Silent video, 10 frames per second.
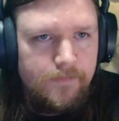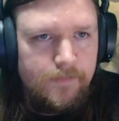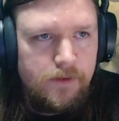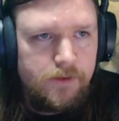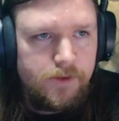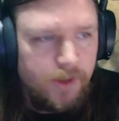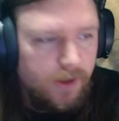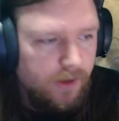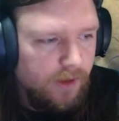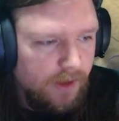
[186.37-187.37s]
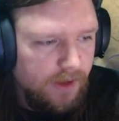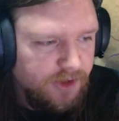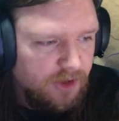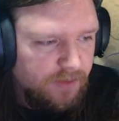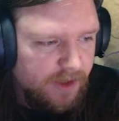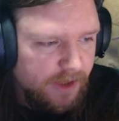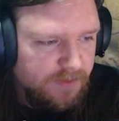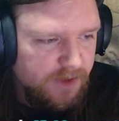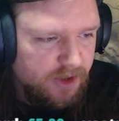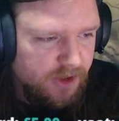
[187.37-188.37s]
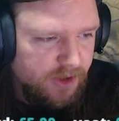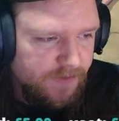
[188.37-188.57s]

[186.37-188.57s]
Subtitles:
So yeah, I think that is going to be the next purchase.